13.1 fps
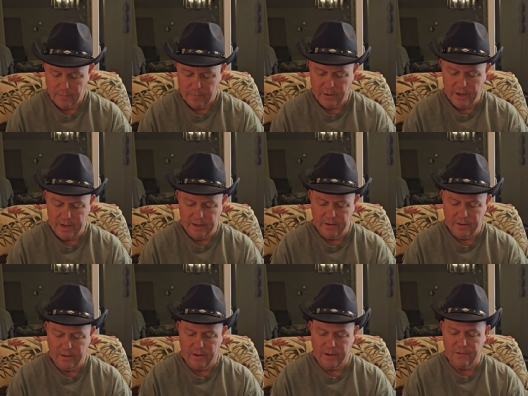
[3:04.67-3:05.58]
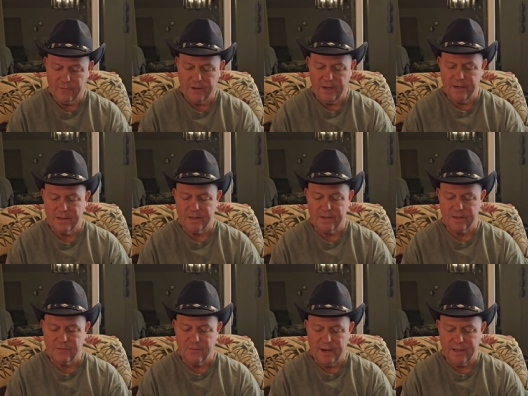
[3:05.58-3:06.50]
Breaking. RFK
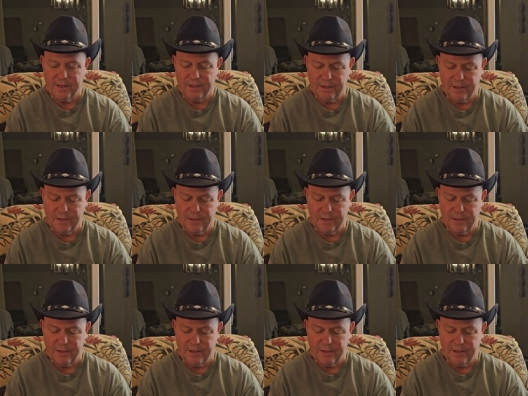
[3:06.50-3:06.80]
says Fauci